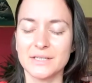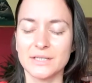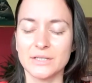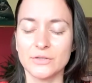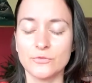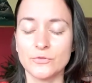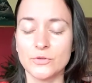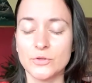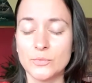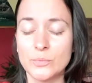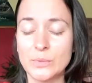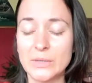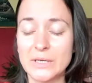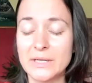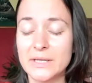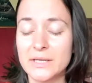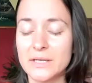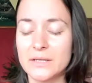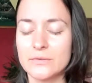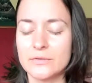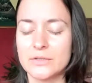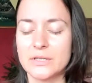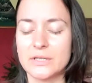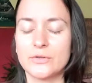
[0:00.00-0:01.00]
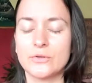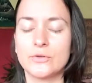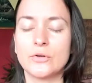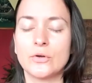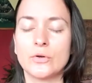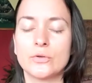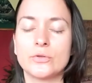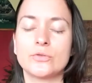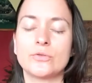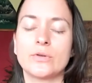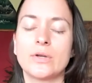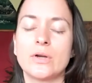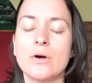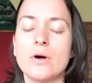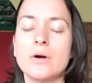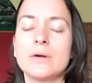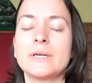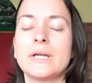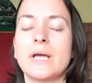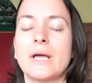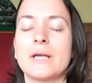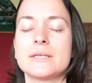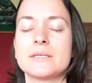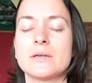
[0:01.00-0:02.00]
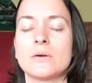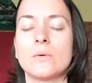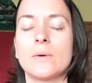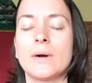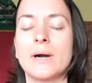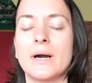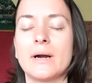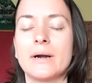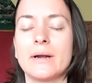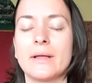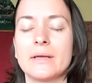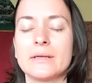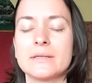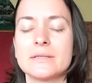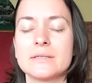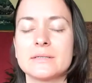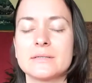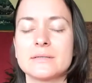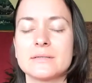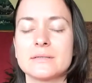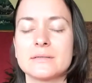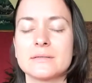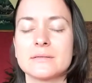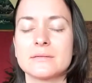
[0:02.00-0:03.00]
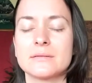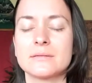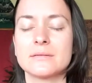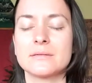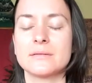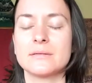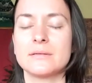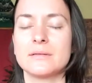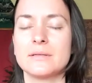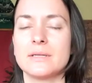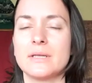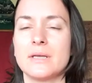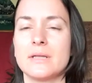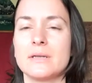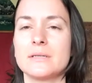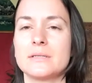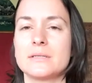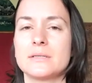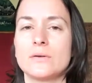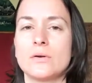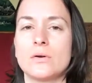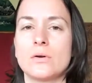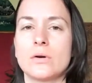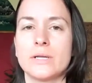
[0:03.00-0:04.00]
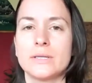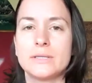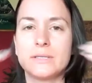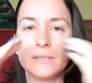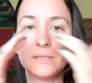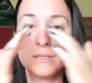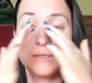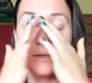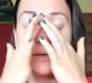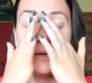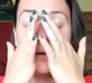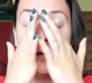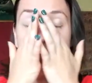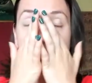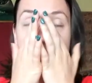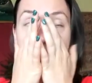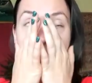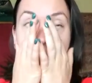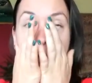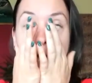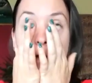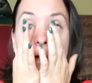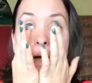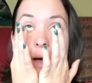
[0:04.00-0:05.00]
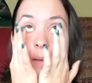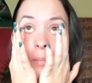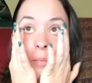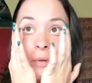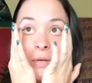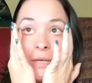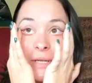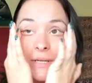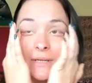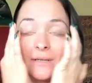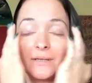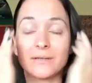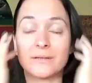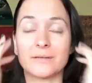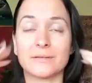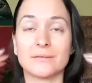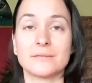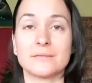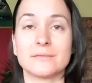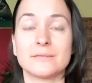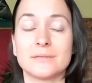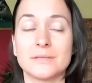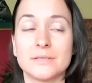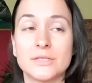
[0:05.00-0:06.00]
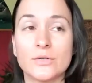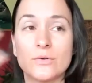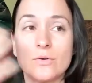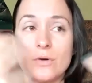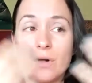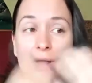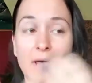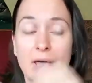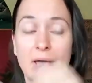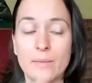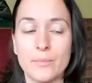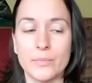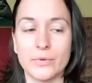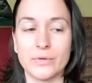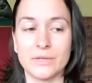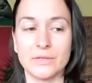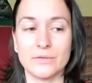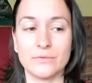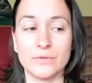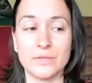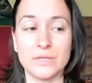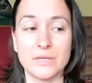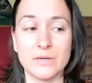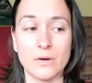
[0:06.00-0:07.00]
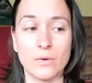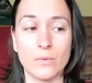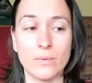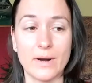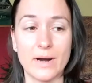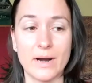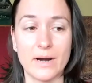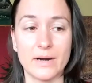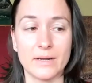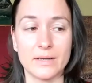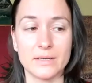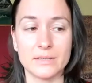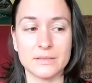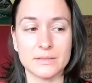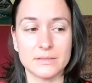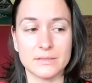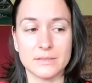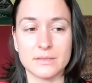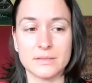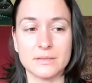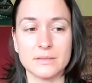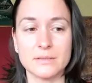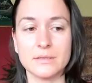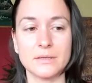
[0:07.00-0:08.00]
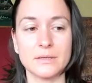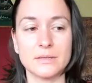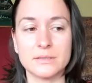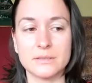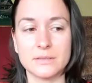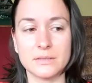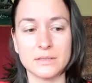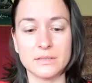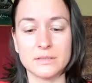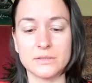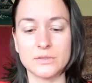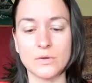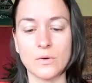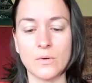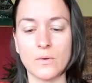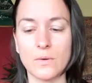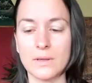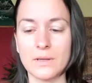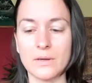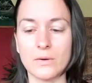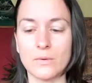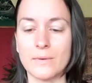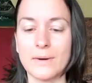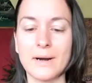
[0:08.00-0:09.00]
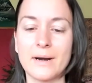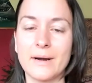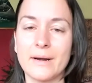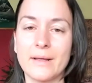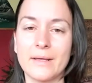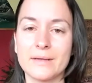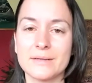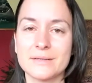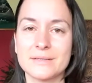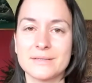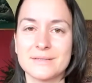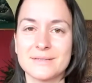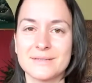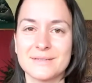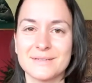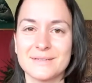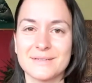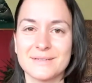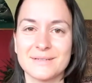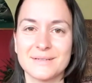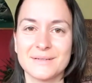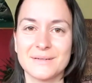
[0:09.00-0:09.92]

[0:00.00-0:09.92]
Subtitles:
If you believe that you don't recognize awareness, then it's already happening. It's all happening within awareness. It's all awareness.